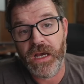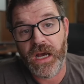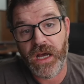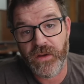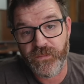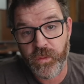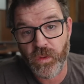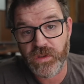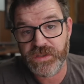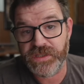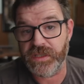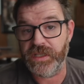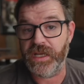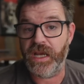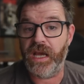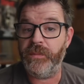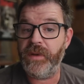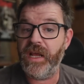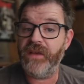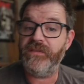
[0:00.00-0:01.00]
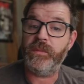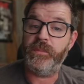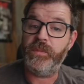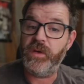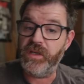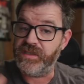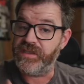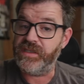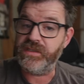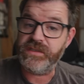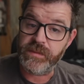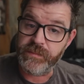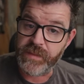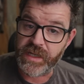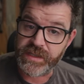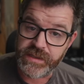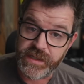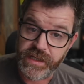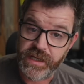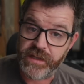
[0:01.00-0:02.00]
Unfortunately, I'm gonna have to put a system
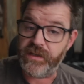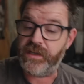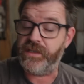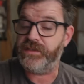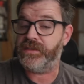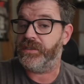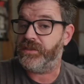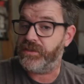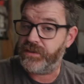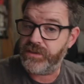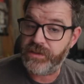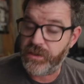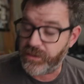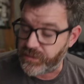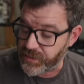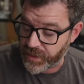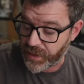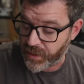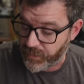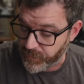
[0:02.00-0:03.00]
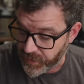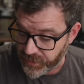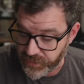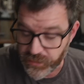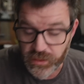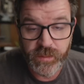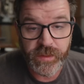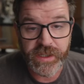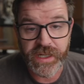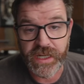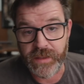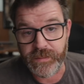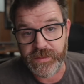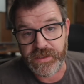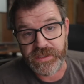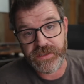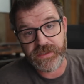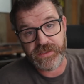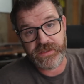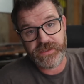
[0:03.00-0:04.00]
back together because I just took down my Dolby
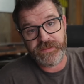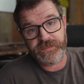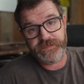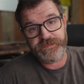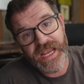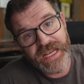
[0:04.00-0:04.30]
Atmos system